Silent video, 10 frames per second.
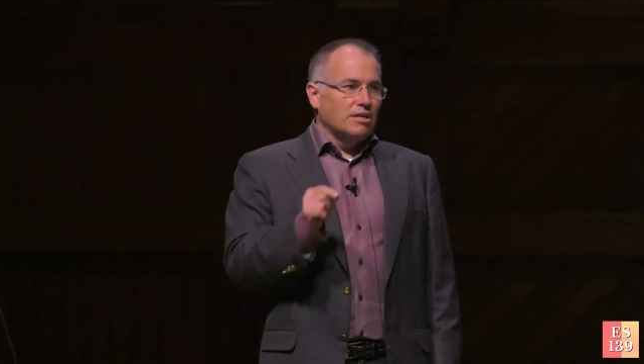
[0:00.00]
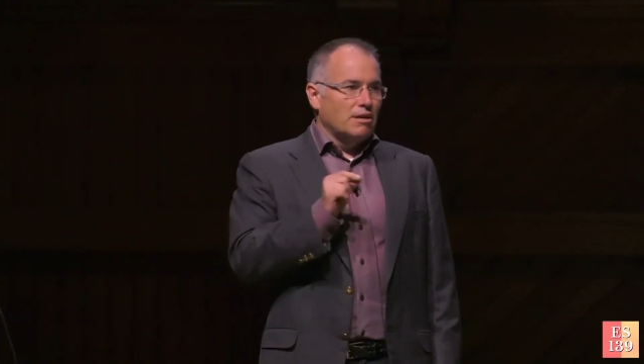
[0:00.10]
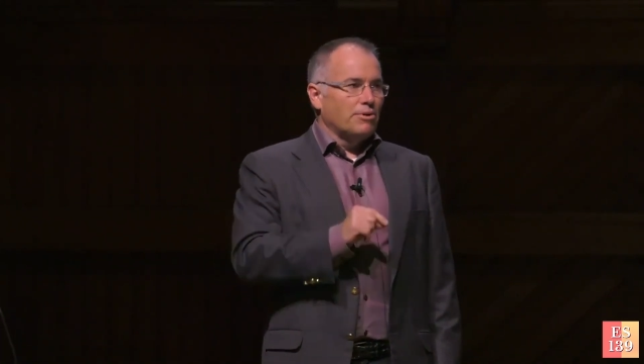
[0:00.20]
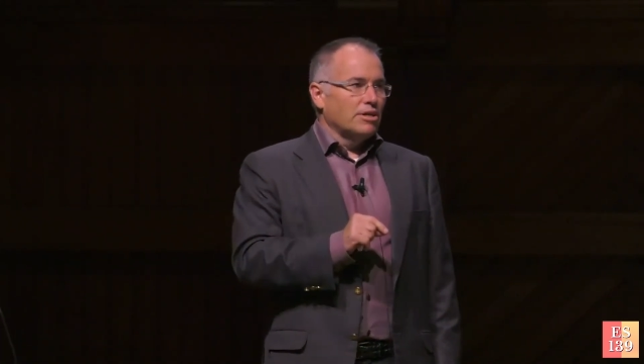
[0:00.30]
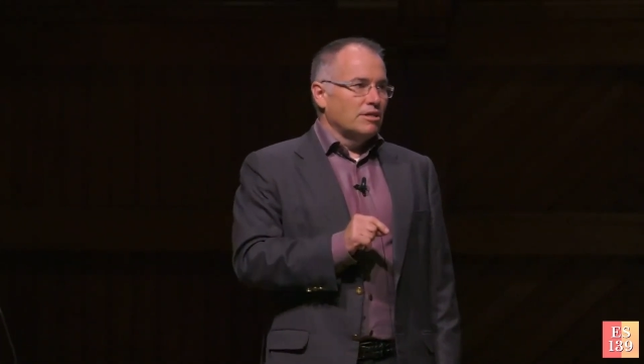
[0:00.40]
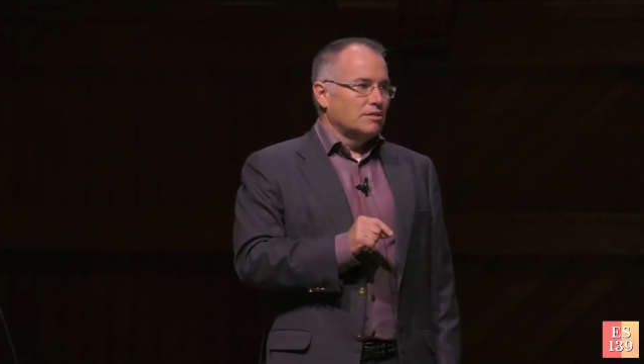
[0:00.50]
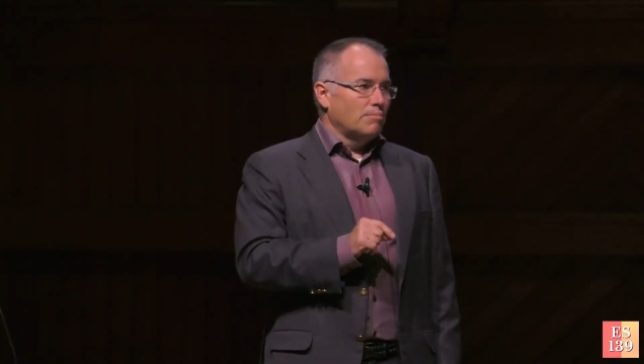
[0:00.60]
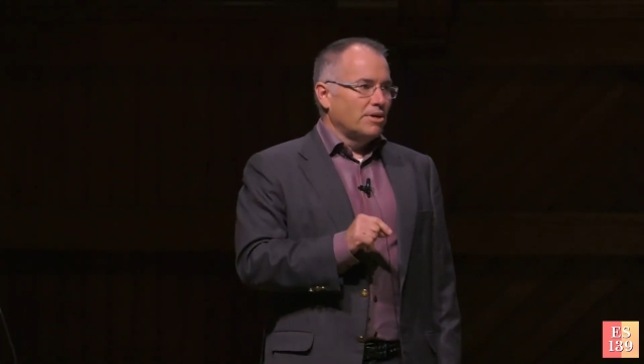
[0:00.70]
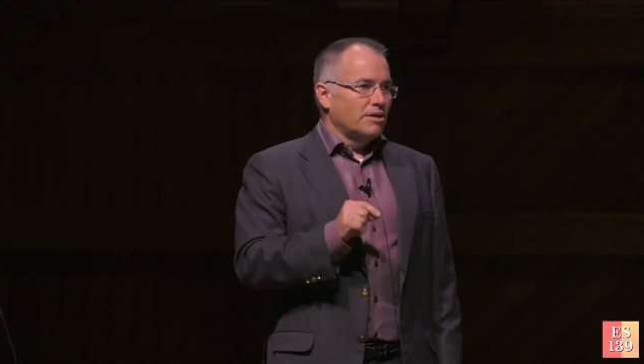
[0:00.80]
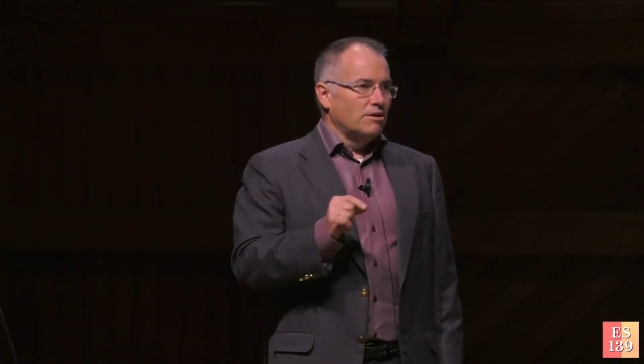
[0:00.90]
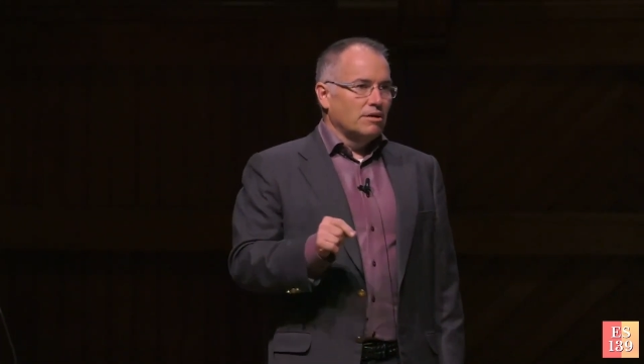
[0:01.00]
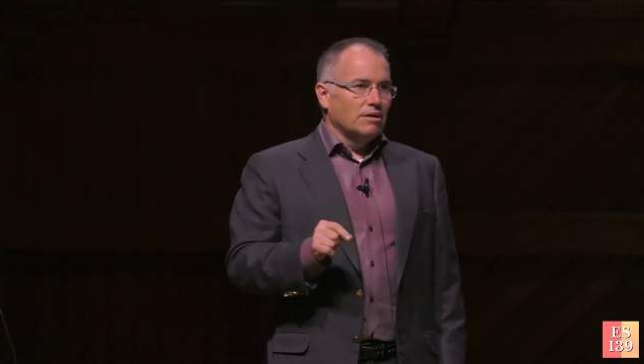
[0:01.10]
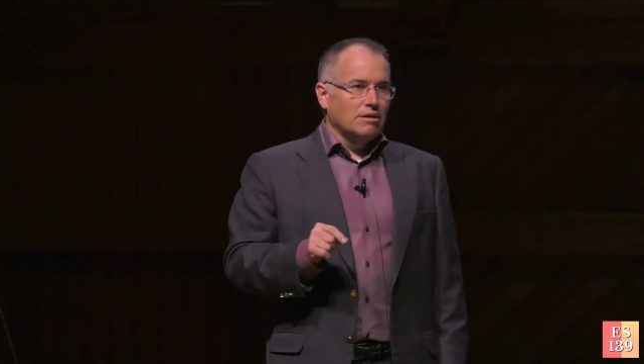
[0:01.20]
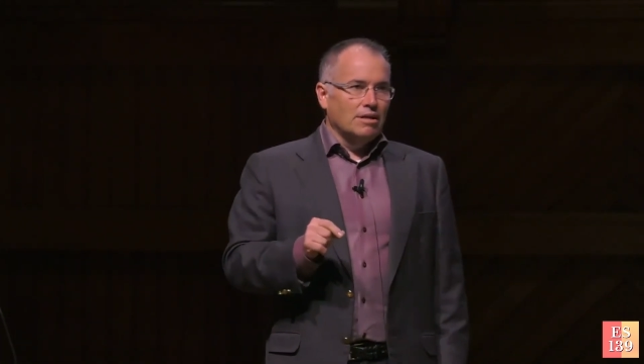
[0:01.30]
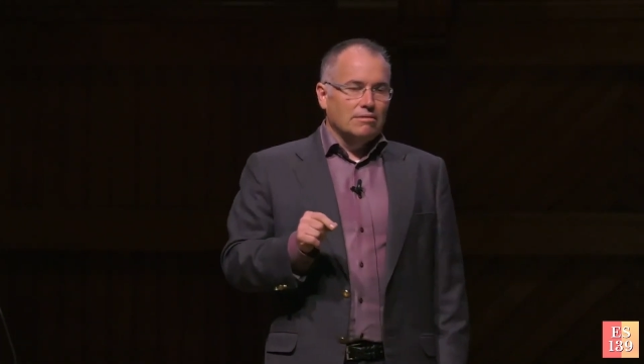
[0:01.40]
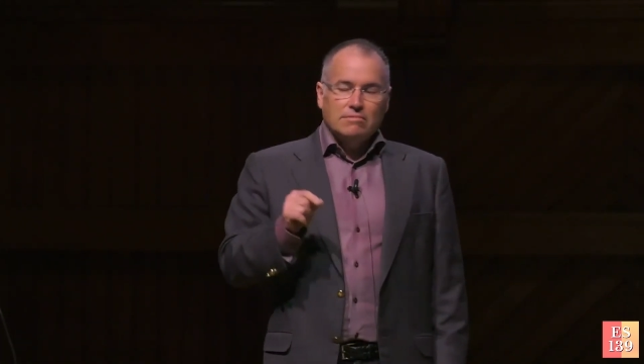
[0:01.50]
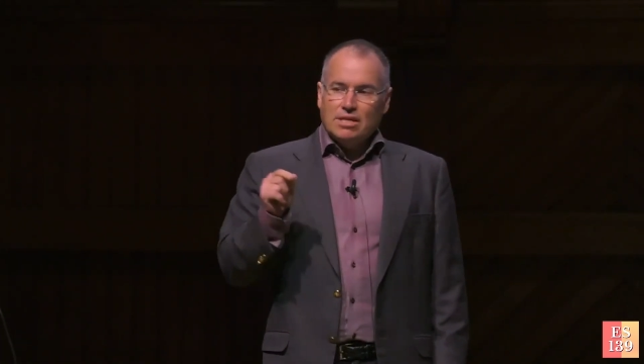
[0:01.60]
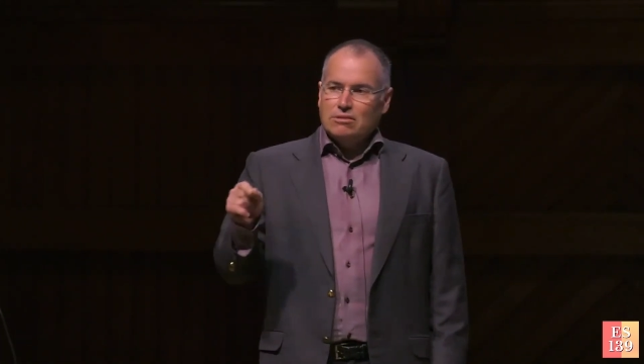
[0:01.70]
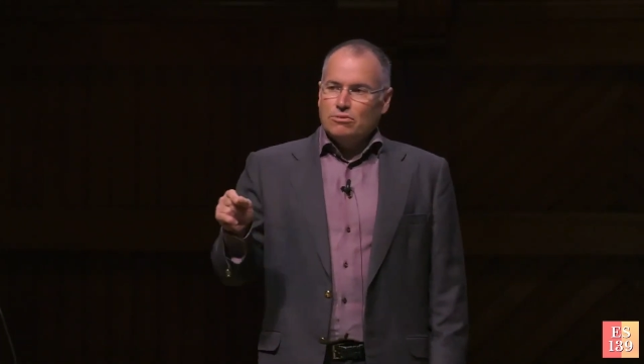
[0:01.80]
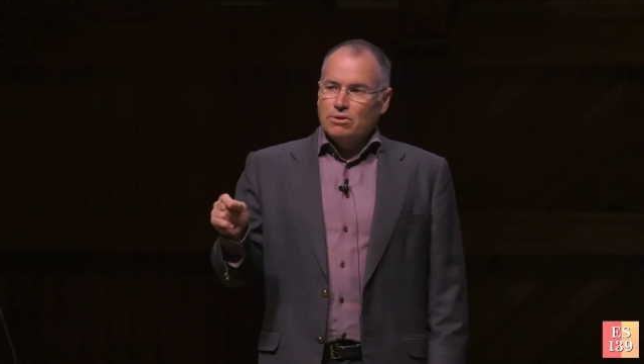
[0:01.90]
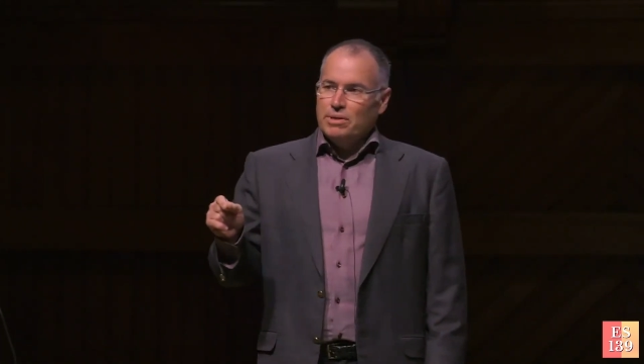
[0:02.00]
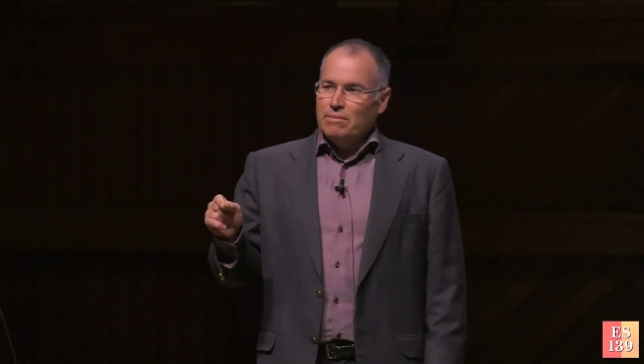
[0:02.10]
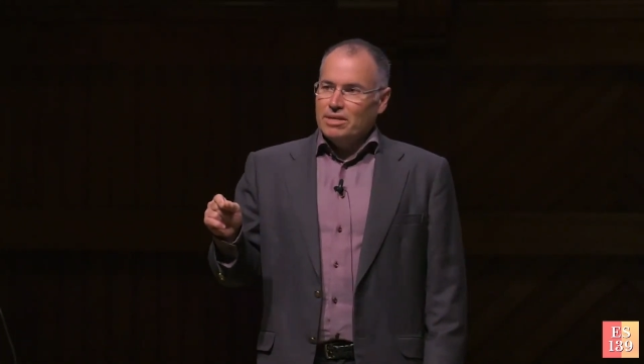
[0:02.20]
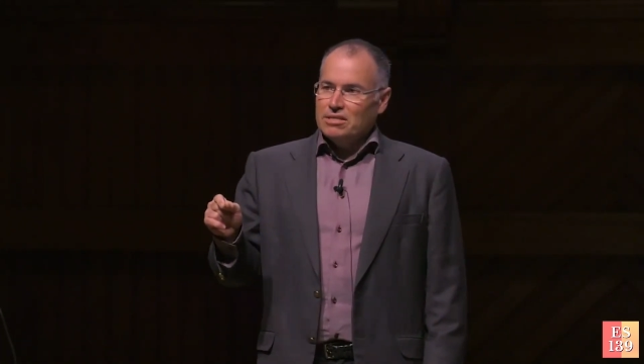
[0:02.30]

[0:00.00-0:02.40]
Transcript: and I bring this up later, and I tend to repeat